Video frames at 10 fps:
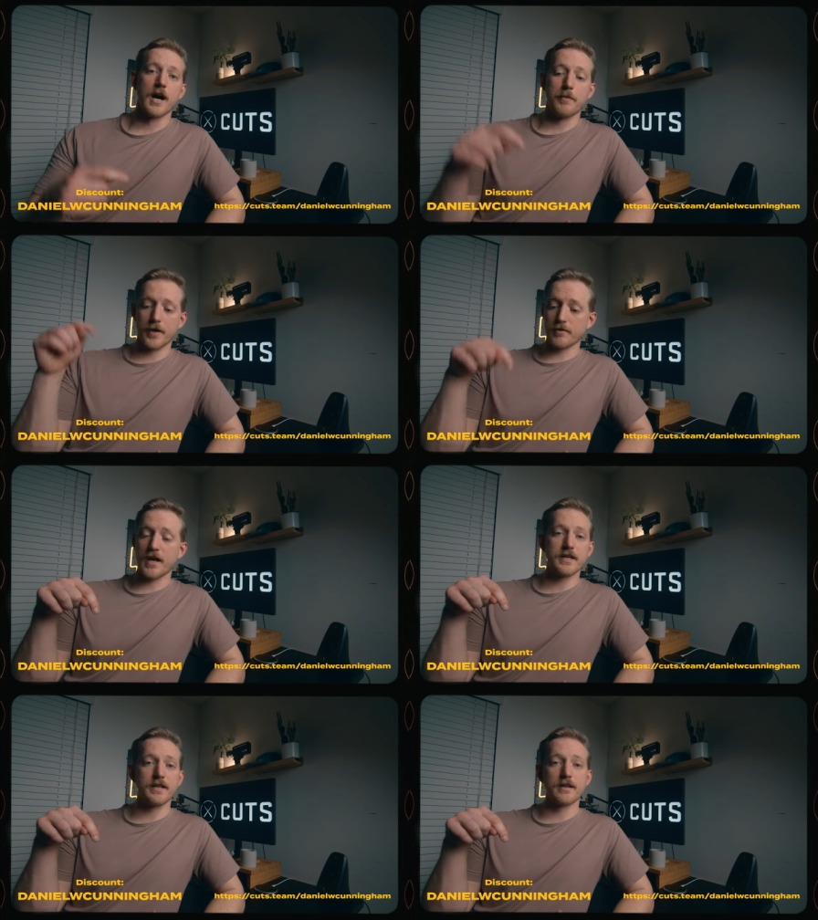I'll put it
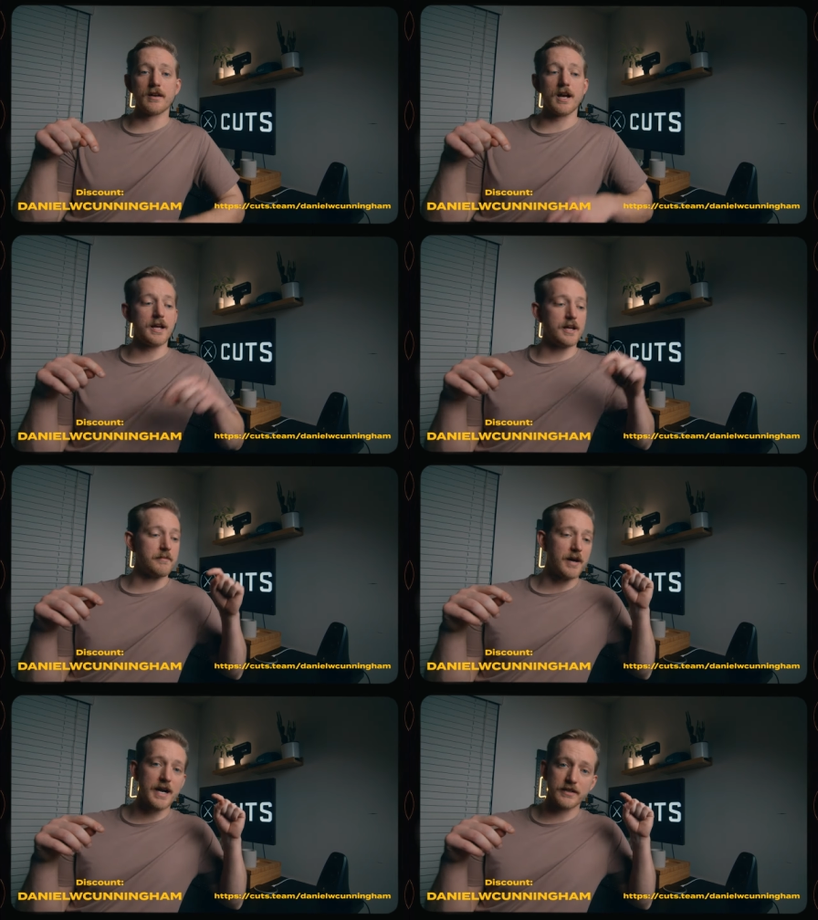right here
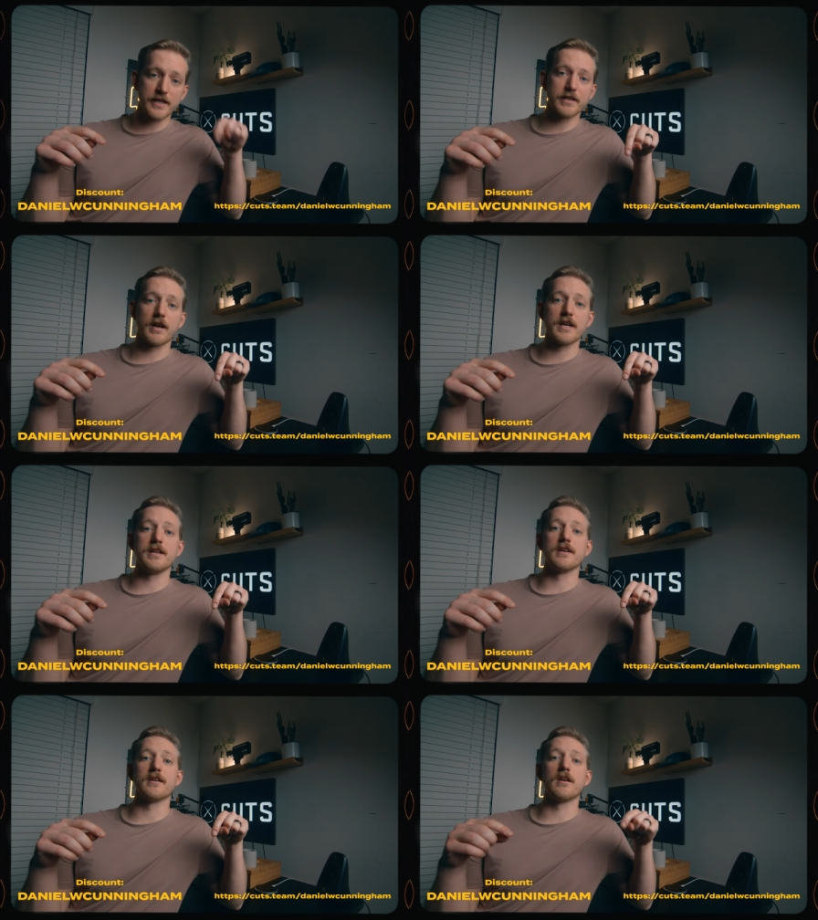and my link right
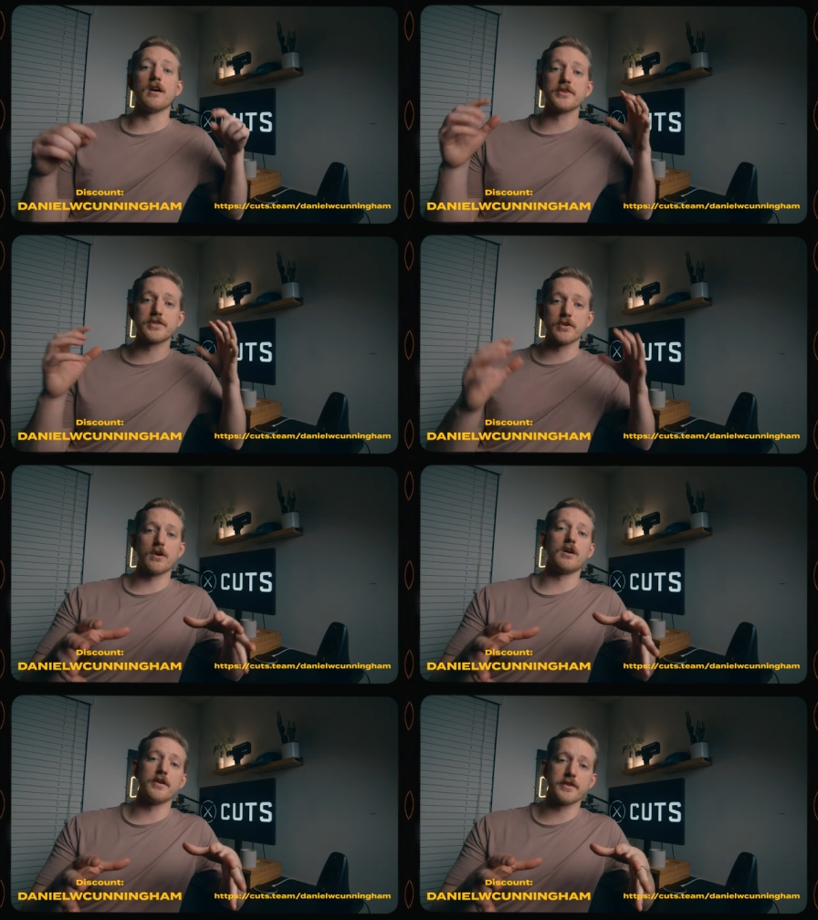here,
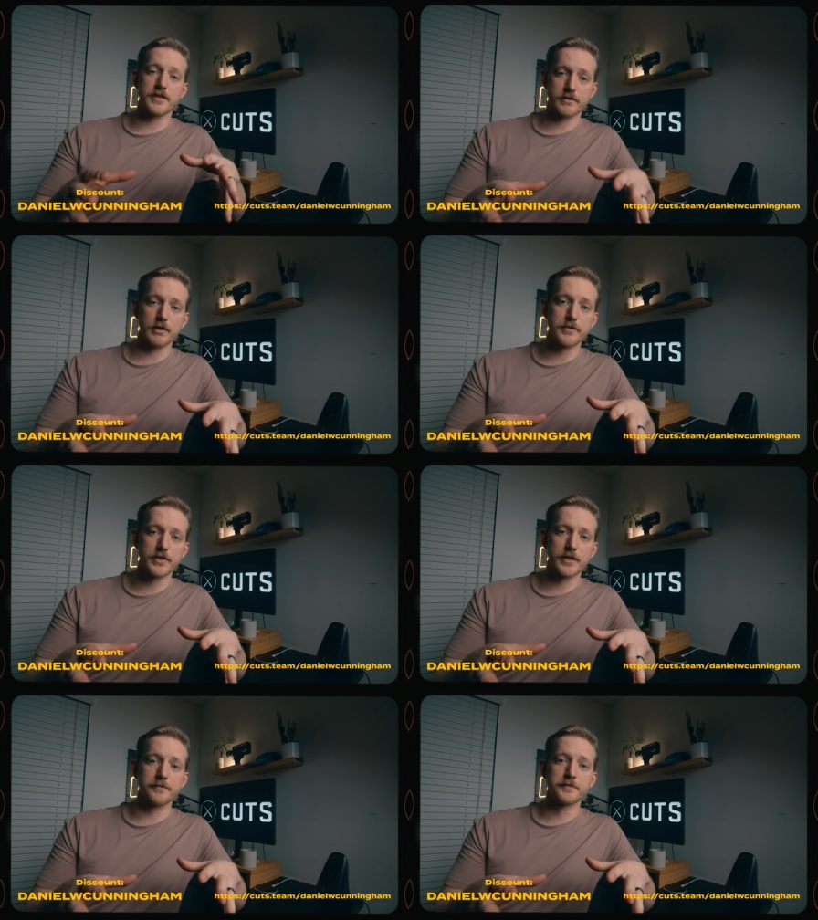also all in the
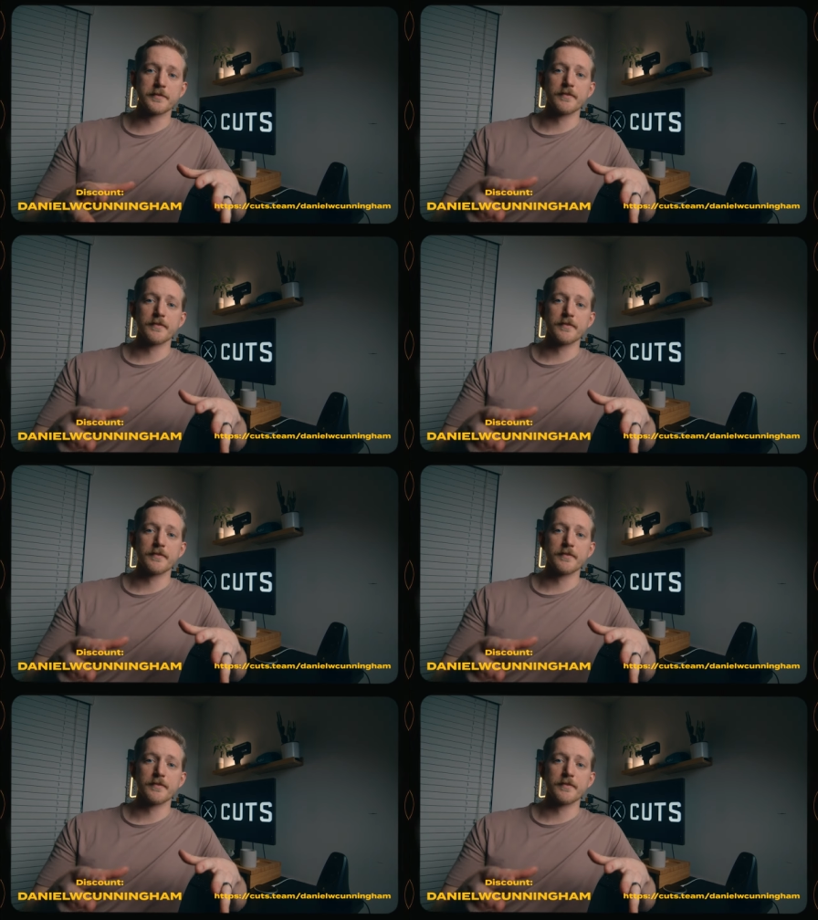description.